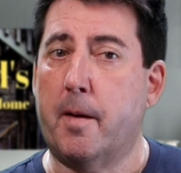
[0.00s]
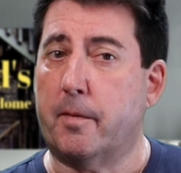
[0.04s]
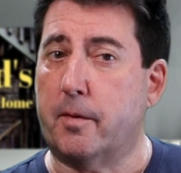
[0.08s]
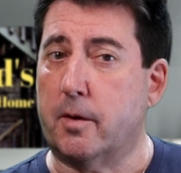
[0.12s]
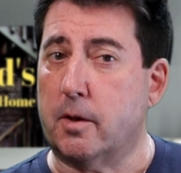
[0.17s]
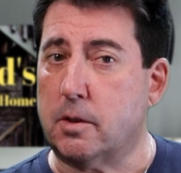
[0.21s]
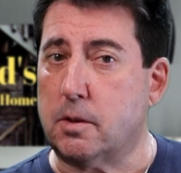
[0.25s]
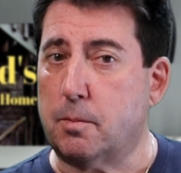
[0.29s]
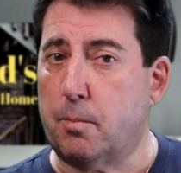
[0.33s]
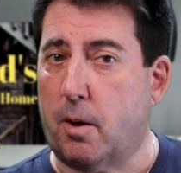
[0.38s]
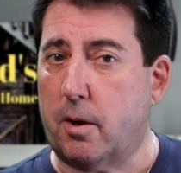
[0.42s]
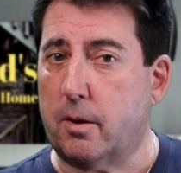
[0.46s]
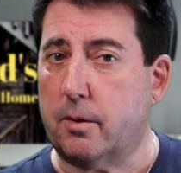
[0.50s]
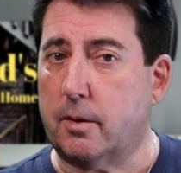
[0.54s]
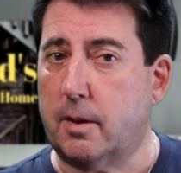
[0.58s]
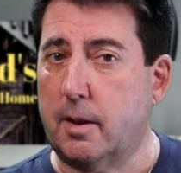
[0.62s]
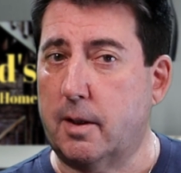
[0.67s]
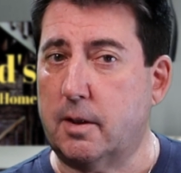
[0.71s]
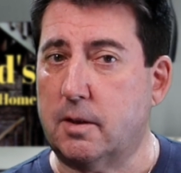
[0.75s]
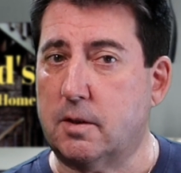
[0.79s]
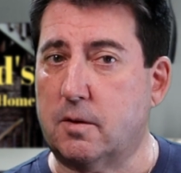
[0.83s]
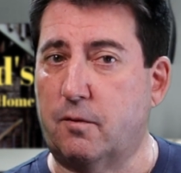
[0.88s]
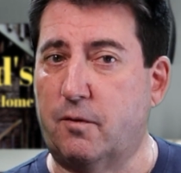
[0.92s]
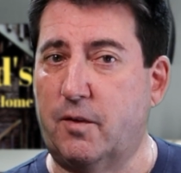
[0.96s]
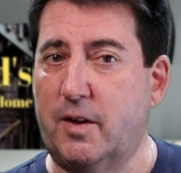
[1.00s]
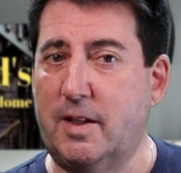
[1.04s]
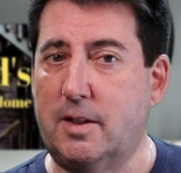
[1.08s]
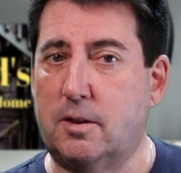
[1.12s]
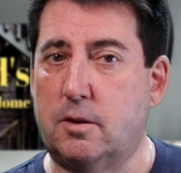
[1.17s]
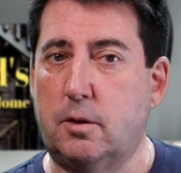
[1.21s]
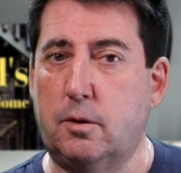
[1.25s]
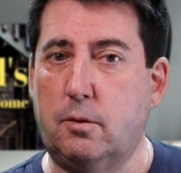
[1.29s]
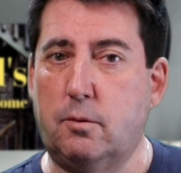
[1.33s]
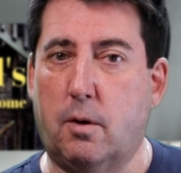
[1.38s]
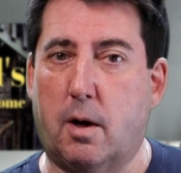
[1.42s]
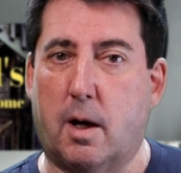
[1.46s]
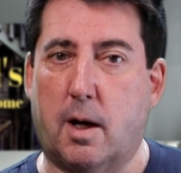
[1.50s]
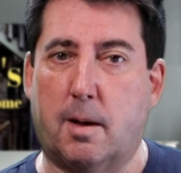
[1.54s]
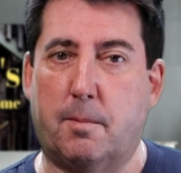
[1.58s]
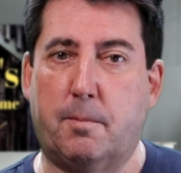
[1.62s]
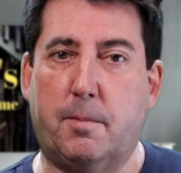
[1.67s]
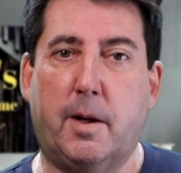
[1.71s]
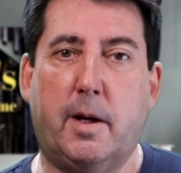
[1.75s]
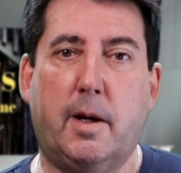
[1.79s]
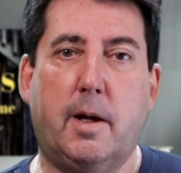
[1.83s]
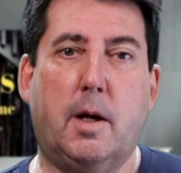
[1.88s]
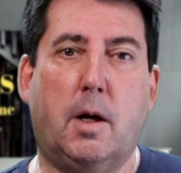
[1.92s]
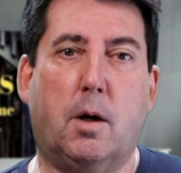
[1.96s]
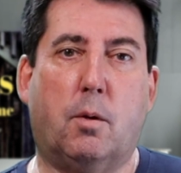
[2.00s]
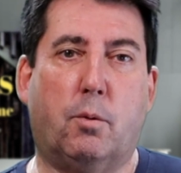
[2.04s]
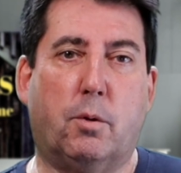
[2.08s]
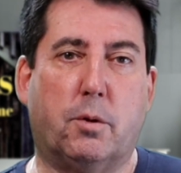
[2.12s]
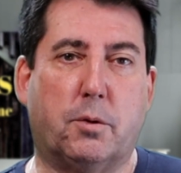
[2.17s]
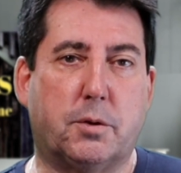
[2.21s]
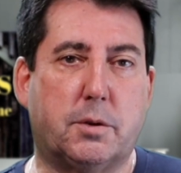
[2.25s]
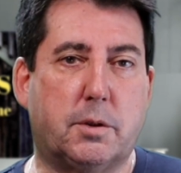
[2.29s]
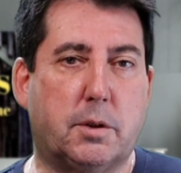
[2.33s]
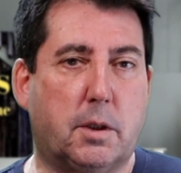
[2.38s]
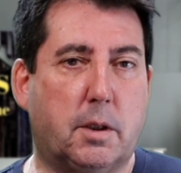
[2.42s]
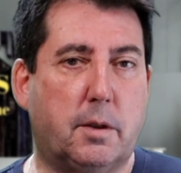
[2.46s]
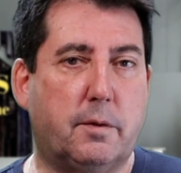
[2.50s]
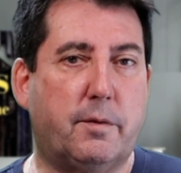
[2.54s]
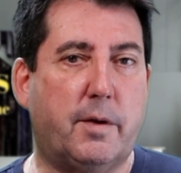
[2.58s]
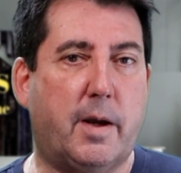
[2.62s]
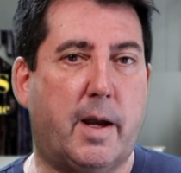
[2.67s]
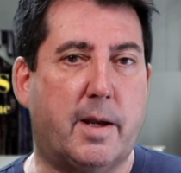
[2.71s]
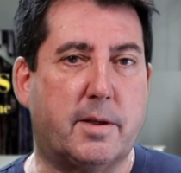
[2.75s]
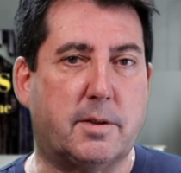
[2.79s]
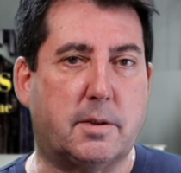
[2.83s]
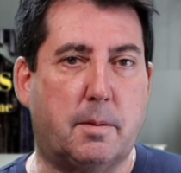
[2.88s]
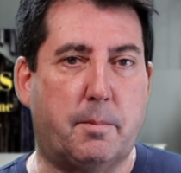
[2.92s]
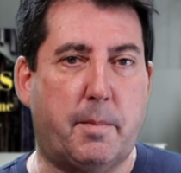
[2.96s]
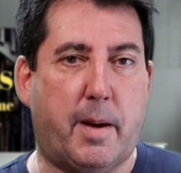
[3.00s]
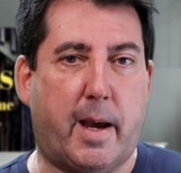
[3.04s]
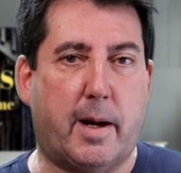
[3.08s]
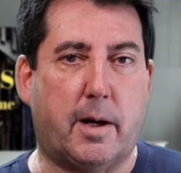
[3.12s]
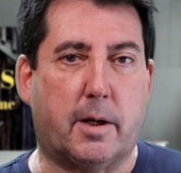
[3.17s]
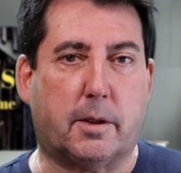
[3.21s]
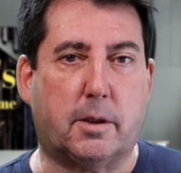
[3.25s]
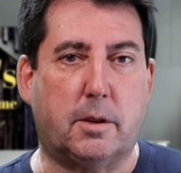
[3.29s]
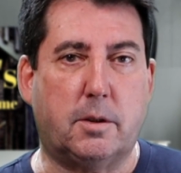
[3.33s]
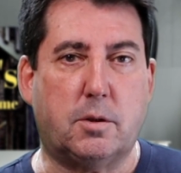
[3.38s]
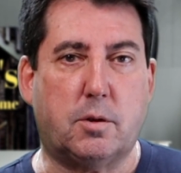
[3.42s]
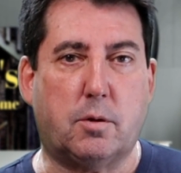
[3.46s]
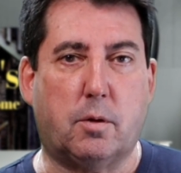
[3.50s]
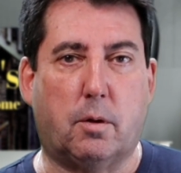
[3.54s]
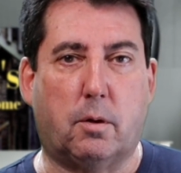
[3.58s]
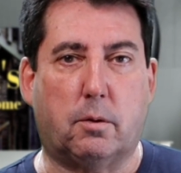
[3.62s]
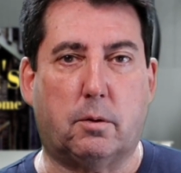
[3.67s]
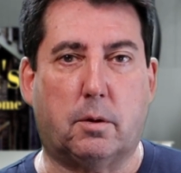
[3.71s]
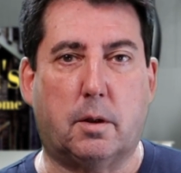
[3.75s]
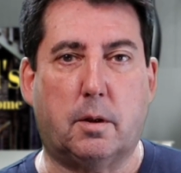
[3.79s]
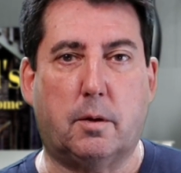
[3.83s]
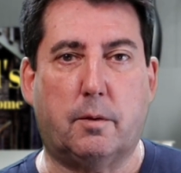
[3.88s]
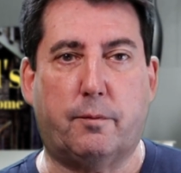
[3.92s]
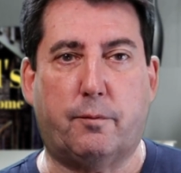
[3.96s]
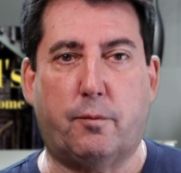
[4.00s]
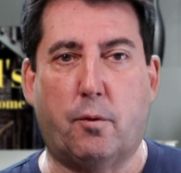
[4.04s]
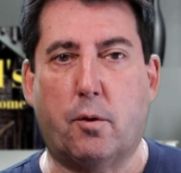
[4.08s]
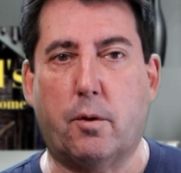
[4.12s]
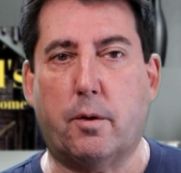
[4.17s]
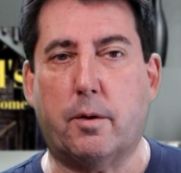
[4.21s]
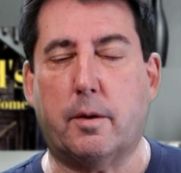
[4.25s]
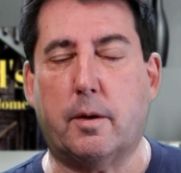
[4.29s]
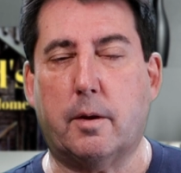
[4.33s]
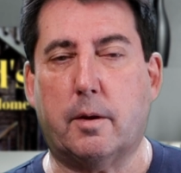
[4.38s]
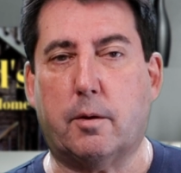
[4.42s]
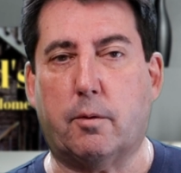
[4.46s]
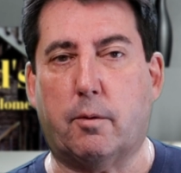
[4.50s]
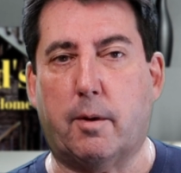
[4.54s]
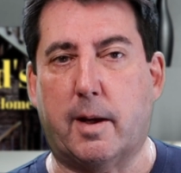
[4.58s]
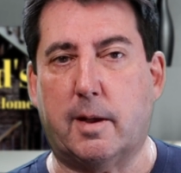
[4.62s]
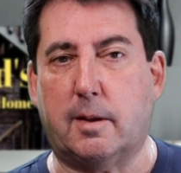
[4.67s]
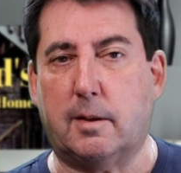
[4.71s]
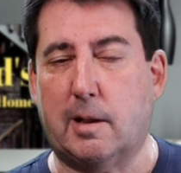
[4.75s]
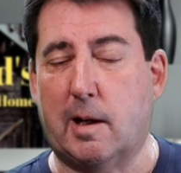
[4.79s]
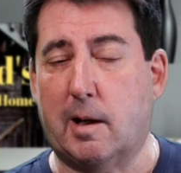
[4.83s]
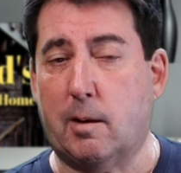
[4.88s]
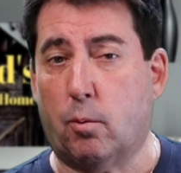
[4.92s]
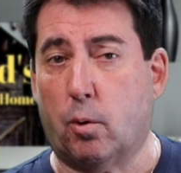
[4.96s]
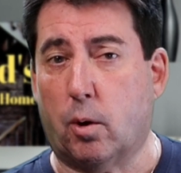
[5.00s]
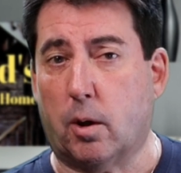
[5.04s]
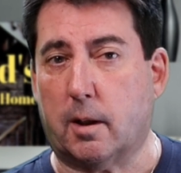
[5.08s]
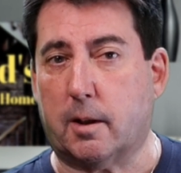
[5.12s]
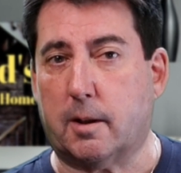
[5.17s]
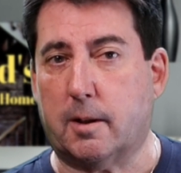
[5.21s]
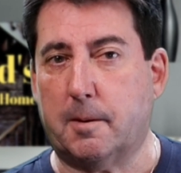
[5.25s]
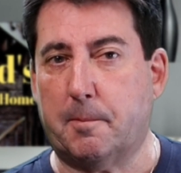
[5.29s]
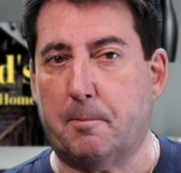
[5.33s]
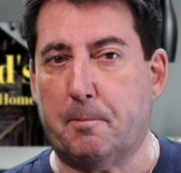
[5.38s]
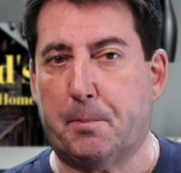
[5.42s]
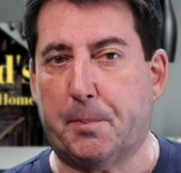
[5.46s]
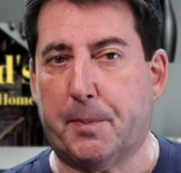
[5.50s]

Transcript: the SmartThings V2 hub will serve as a matter controller for the Thread network.